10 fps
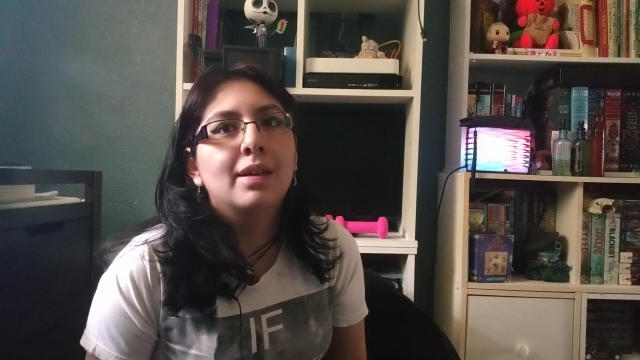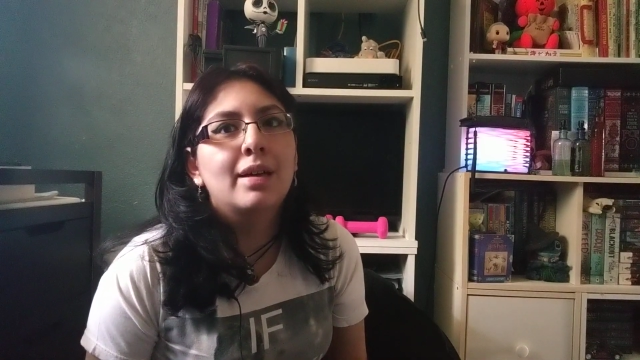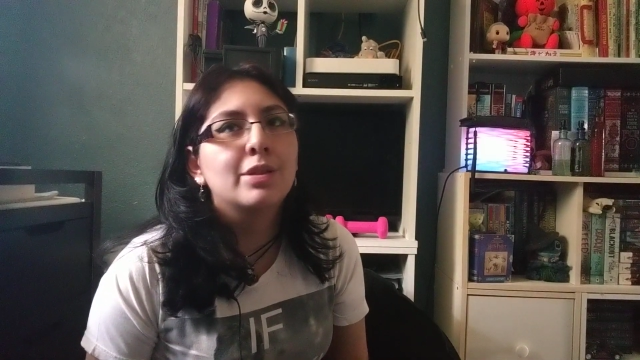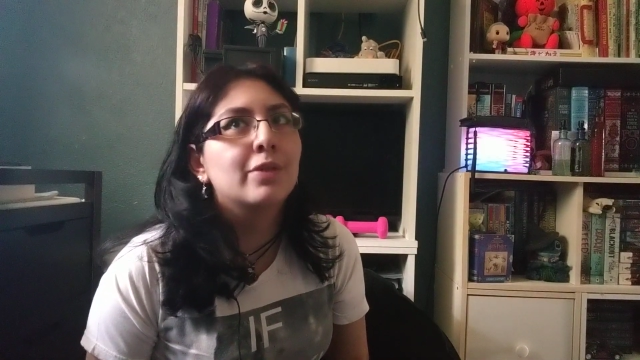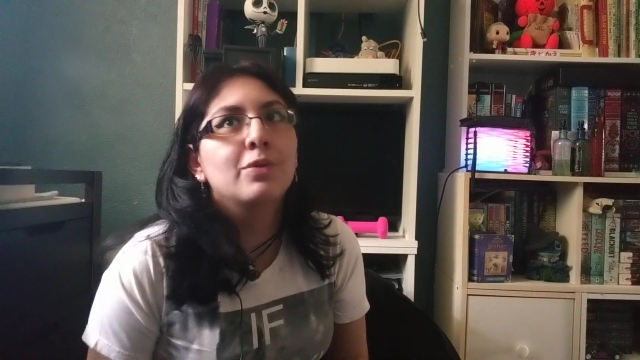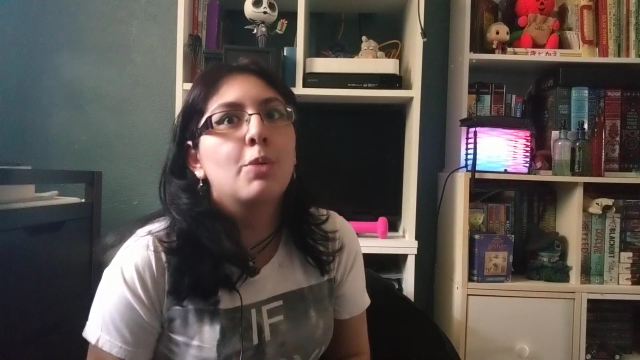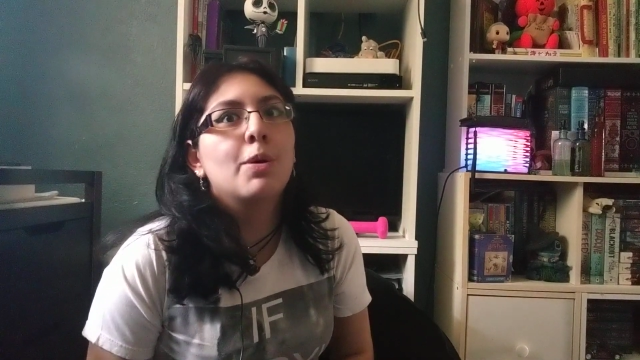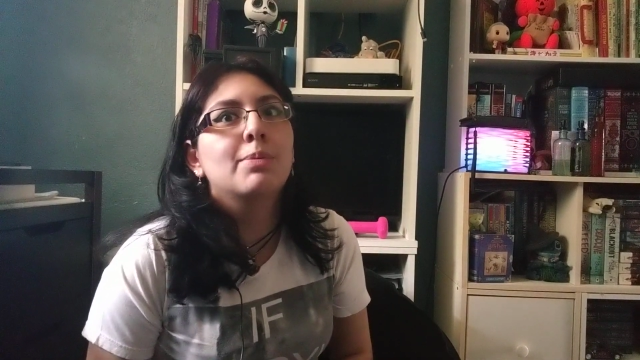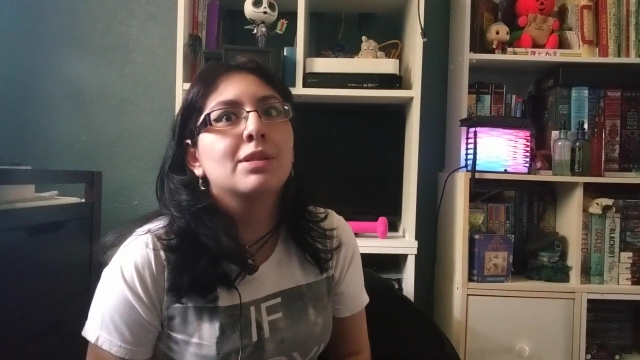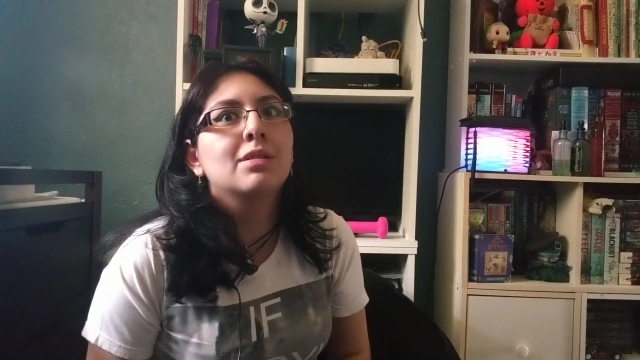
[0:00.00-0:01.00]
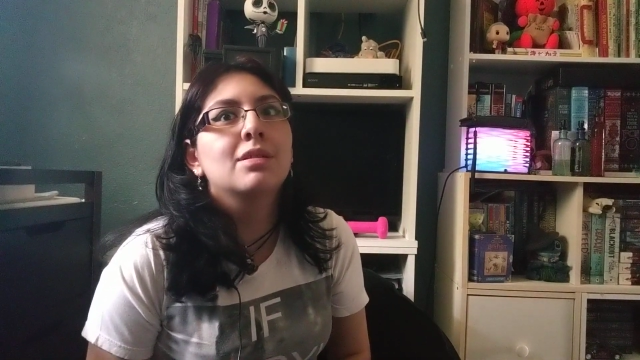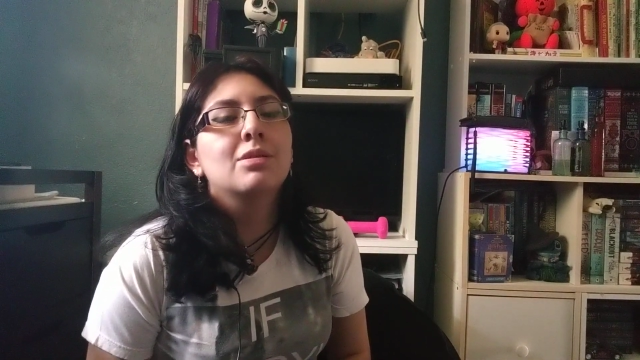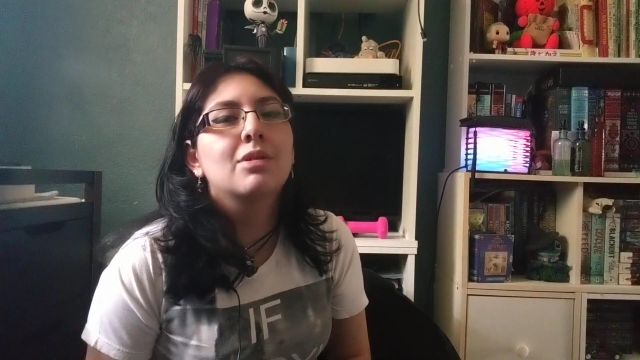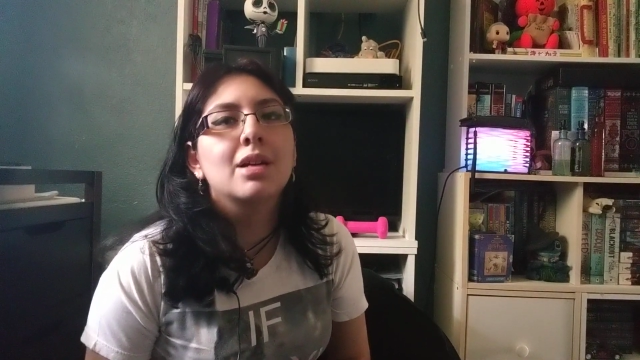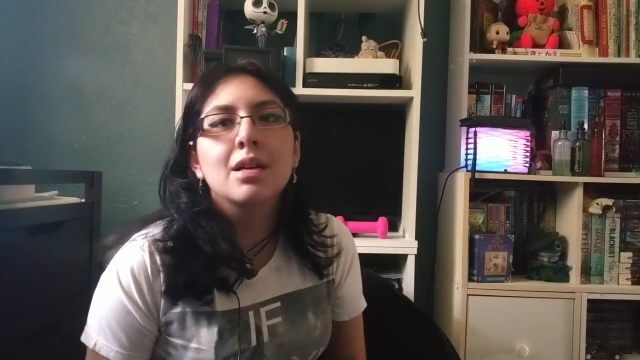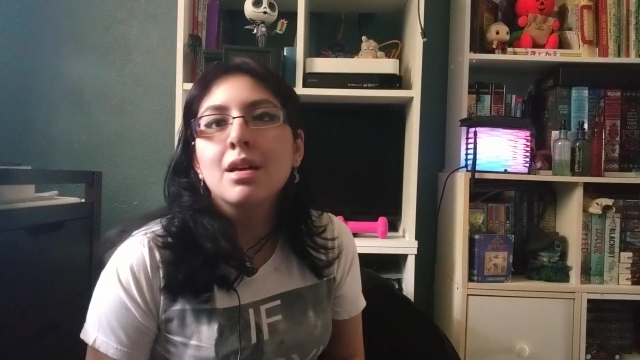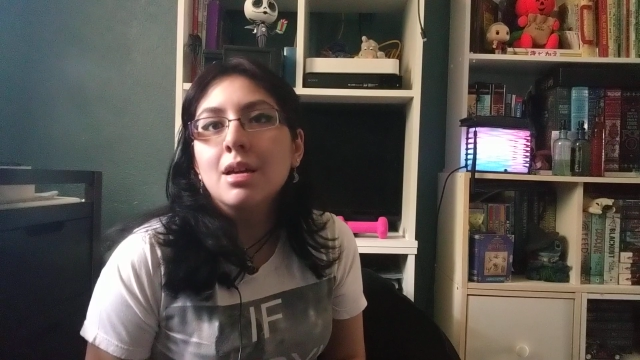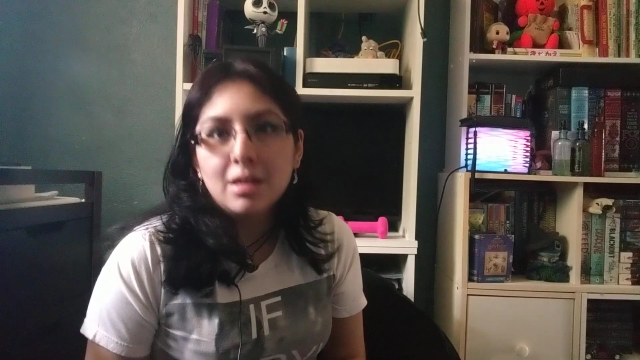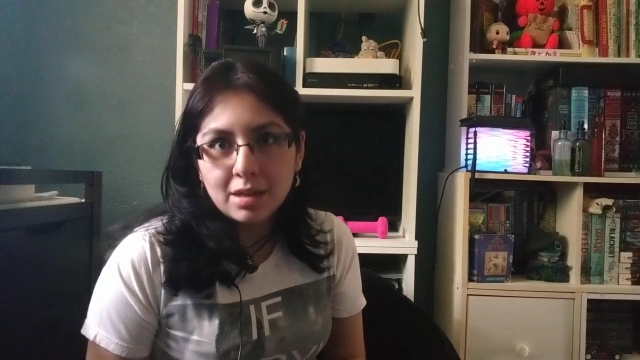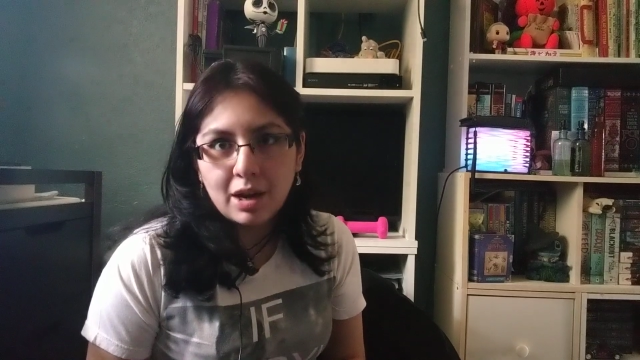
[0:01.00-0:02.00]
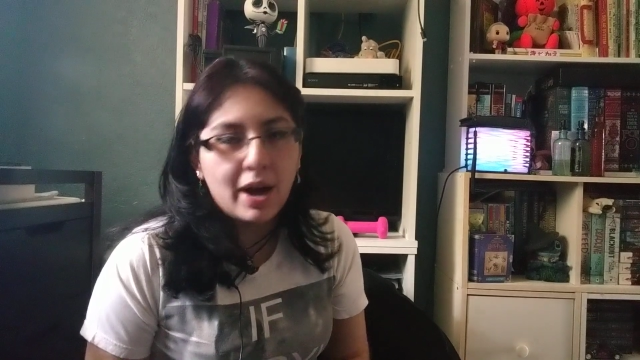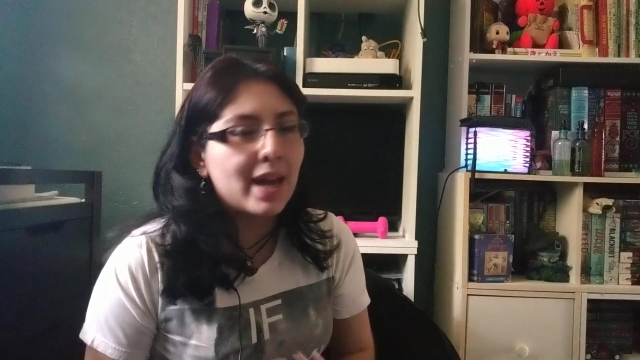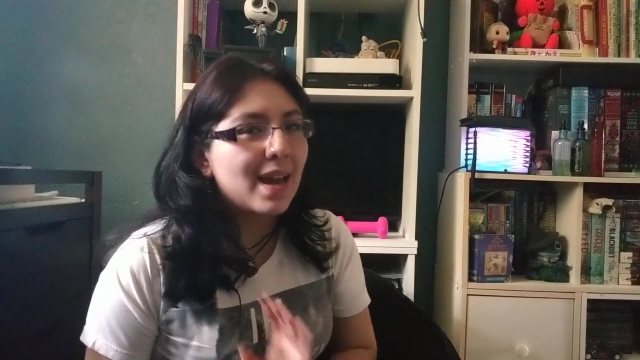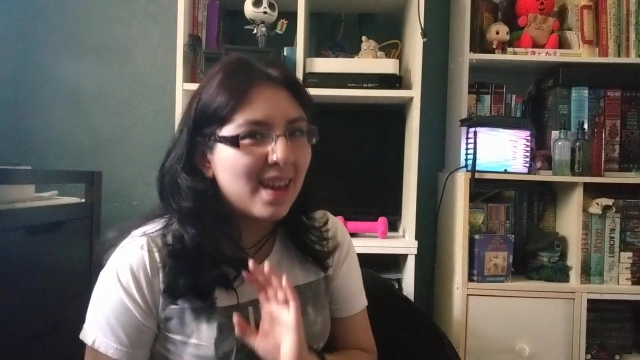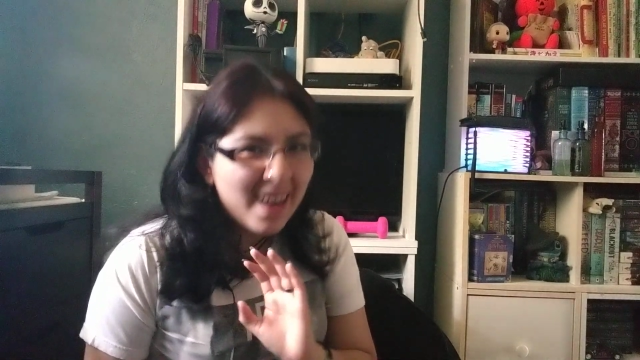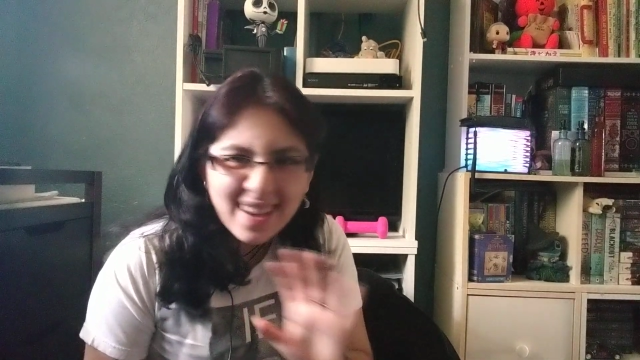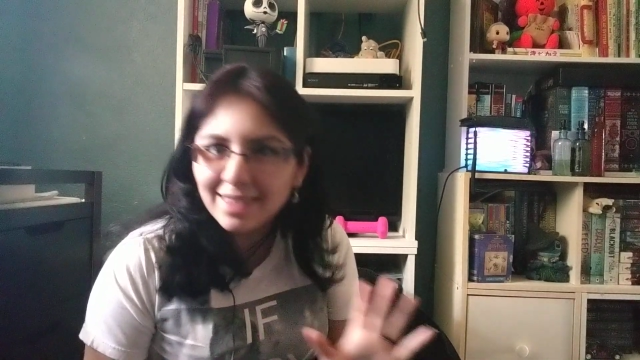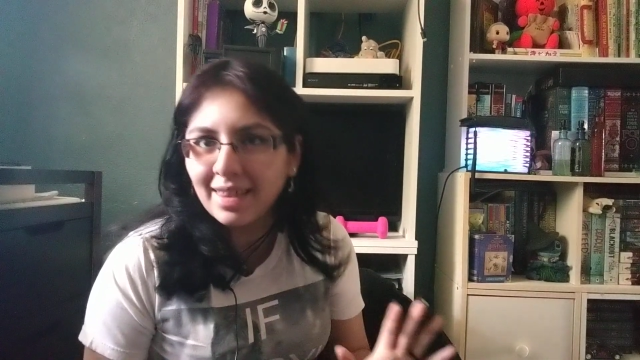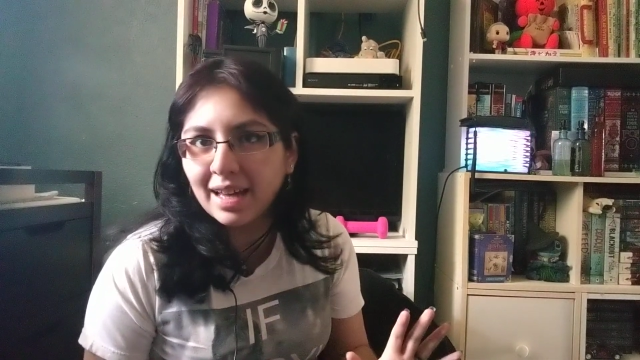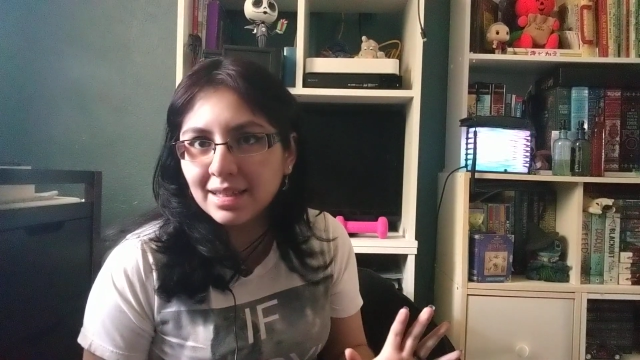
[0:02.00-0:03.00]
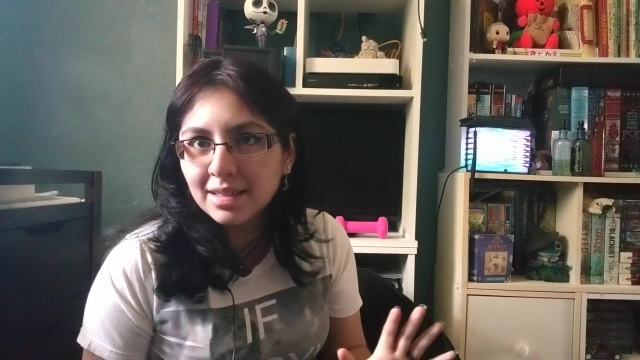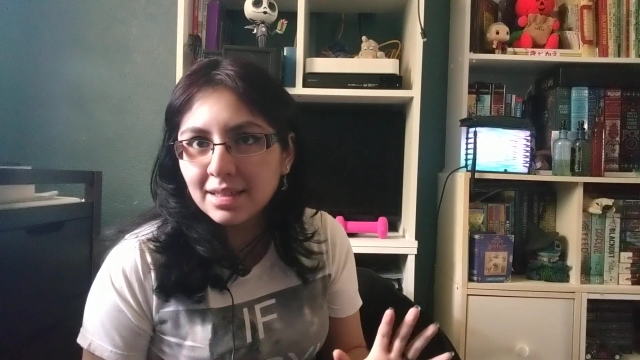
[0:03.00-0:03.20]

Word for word: I serve no purpose to the story. You know, I hate that.